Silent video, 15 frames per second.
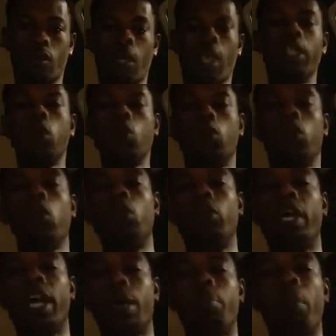And you do
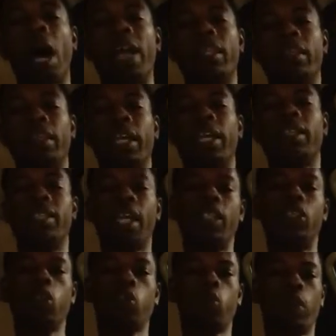that by the things
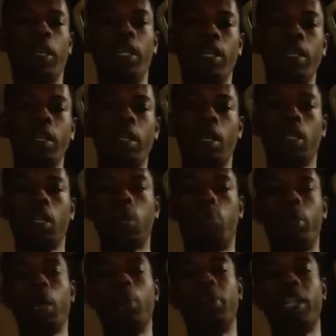that you read, the
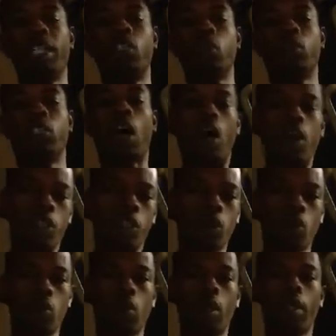people that you talk
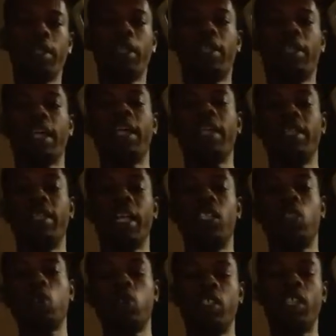to, the thing
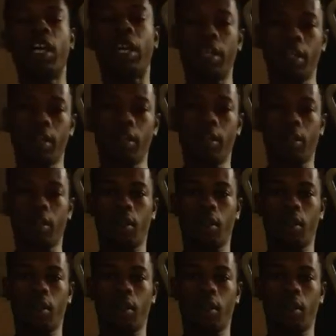that you study,